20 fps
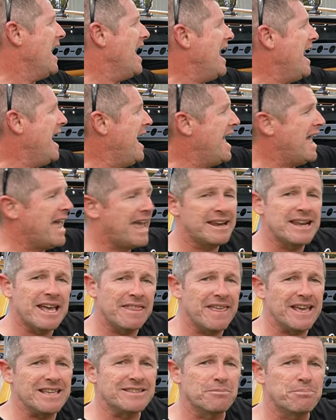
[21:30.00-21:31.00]
And
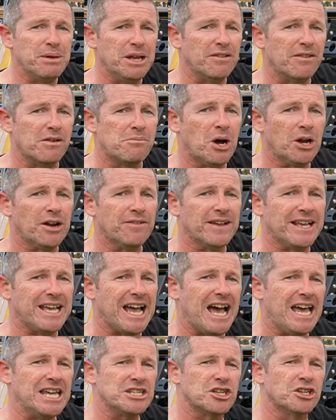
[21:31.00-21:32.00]
there's a bit of a
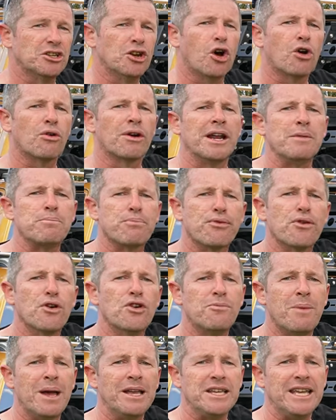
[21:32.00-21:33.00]
modification or an
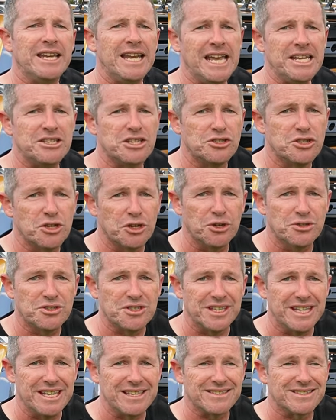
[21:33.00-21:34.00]
improvement you need to do
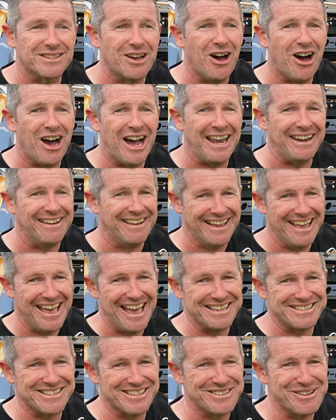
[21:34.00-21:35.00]
to this side
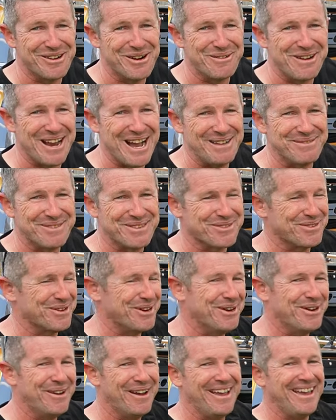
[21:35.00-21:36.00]
as the storm comes
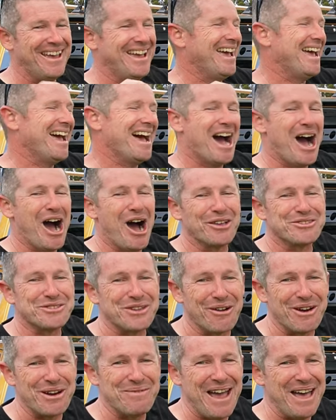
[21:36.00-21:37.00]
through.
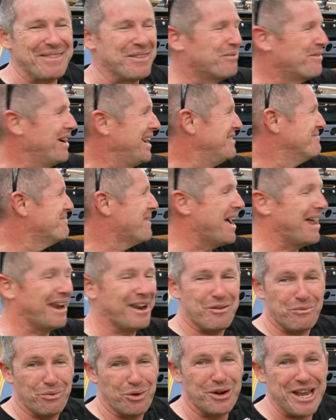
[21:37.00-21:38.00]
Sorry about the wind, but
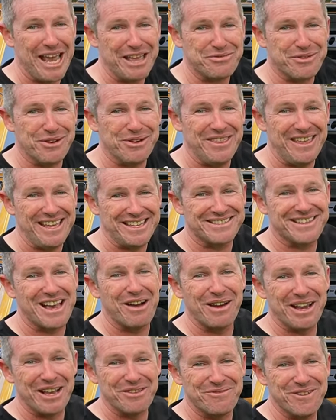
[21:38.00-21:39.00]
we'll get through this so
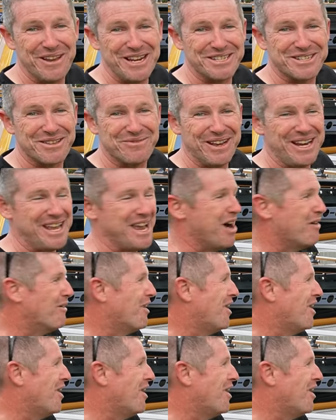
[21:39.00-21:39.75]
we can finish the video